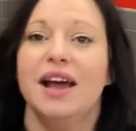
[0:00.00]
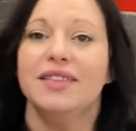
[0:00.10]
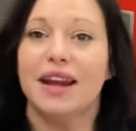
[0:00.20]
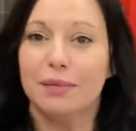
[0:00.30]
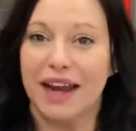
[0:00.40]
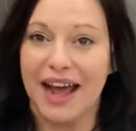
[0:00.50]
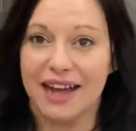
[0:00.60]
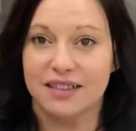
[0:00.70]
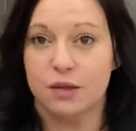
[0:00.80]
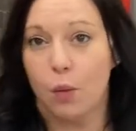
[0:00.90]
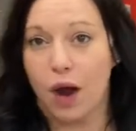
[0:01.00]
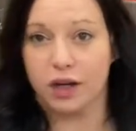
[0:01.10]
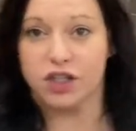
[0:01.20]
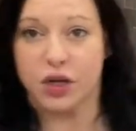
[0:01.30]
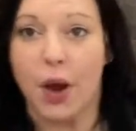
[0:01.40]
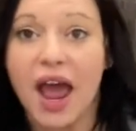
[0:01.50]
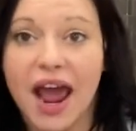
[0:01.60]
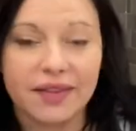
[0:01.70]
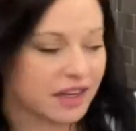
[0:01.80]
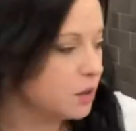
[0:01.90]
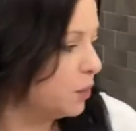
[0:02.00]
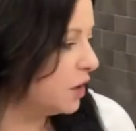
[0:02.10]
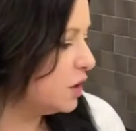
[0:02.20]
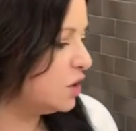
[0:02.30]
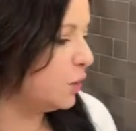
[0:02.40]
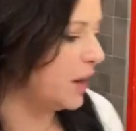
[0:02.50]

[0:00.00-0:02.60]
that I'm gonna add some water to. And that's what we're gonna do right